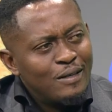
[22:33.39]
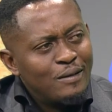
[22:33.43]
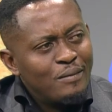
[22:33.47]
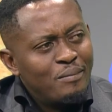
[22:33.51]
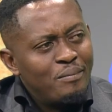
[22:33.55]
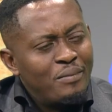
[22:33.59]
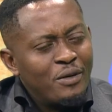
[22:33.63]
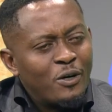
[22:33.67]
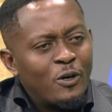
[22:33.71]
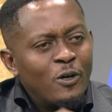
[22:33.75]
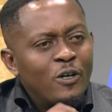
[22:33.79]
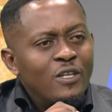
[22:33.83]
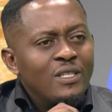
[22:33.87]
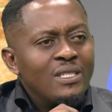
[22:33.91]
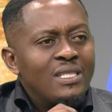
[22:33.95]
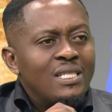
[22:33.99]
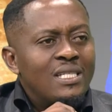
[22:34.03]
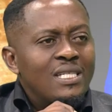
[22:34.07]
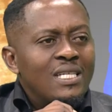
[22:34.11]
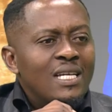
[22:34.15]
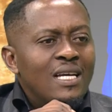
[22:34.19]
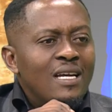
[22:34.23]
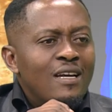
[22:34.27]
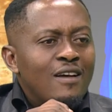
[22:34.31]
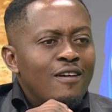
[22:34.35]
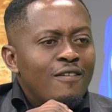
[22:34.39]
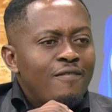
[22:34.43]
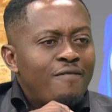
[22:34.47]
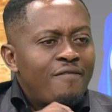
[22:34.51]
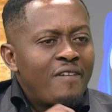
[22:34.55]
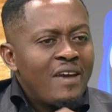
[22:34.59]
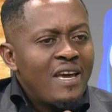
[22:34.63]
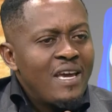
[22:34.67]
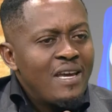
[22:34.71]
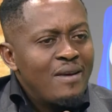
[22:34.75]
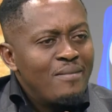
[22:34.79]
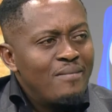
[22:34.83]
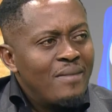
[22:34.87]
Because
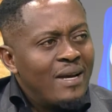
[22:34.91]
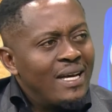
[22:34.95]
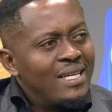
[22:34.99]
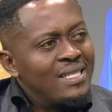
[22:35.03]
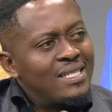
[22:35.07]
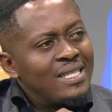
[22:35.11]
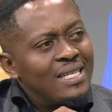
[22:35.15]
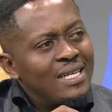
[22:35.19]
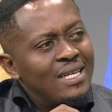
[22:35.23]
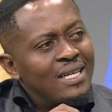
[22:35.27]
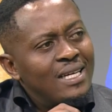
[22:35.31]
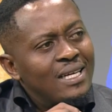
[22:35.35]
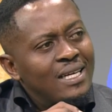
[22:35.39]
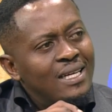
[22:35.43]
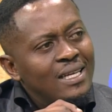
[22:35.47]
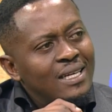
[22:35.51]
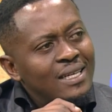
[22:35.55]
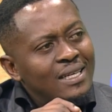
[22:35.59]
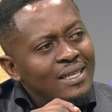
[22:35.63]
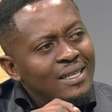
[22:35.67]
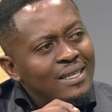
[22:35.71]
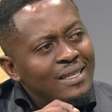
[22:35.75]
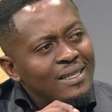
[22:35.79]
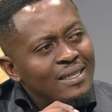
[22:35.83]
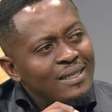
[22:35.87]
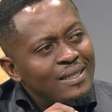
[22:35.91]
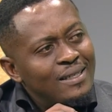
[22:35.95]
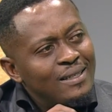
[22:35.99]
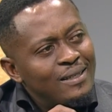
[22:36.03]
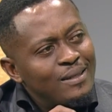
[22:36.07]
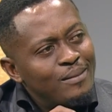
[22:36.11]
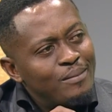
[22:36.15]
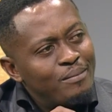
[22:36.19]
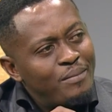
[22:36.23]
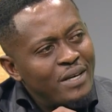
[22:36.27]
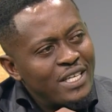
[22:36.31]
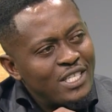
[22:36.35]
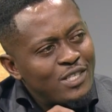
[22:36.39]
fame has a
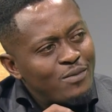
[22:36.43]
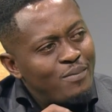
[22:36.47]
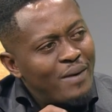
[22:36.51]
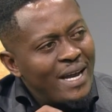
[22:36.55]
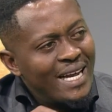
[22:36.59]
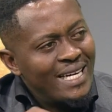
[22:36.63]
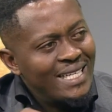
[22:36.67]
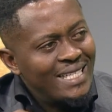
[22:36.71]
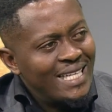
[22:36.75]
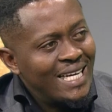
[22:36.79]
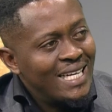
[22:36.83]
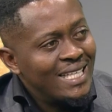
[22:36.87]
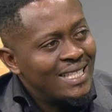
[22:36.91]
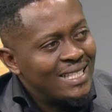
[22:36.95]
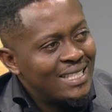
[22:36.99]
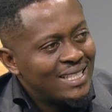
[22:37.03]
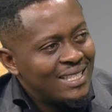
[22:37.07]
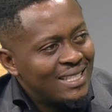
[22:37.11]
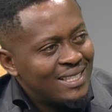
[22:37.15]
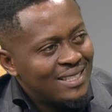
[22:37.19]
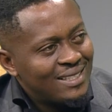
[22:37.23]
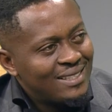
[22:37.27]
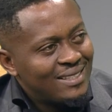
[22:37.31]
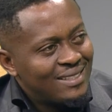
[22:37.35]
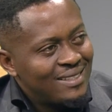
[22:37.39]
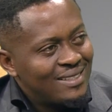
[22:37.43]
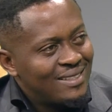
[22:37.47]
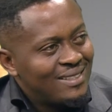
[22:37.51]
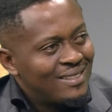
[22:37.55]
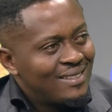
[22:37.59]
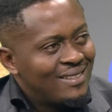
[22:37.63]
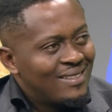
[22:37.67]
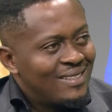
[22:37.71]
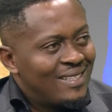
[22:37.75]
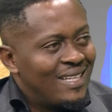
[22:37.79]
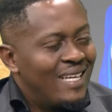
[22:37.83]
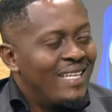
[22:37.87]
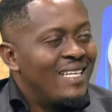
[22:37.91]
best by date.
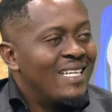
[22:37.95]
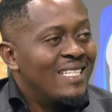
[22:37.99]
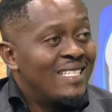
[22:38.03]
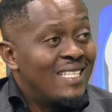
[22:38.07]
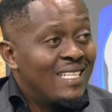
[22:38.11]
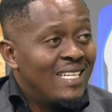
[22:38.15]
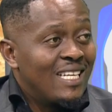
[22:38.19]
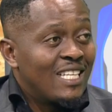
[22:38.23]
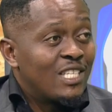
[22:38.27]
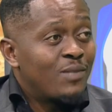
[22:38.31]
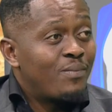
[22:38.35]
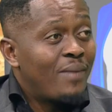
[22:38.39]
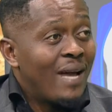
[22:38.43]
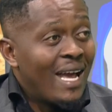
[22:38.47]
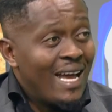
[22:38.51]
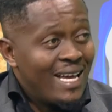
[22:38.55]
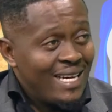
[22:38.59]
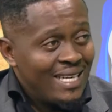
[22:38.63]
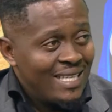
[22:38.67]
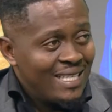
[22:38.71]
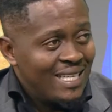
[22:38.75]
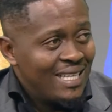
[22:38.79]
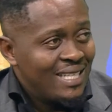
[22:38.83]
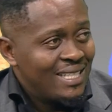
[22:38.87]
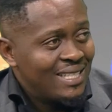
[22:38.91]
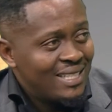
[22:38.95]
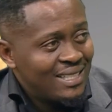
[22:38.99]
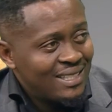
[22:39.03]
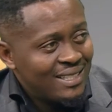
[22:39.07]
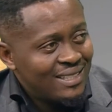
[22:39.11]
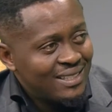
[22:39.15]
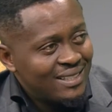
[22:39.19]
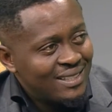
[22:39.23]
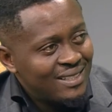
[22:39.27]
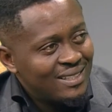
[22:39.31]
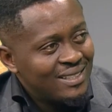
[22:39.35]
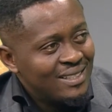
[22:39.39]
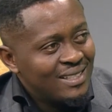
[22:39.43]
It has an expiry date.
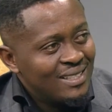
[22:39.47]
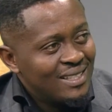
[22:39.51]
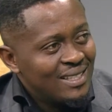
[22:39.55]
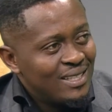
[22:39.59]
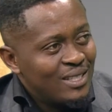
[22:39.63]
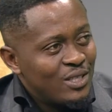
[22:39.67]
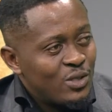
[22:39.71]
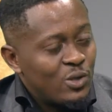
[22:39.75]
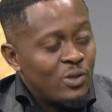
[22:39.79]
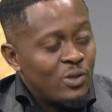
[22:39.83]
So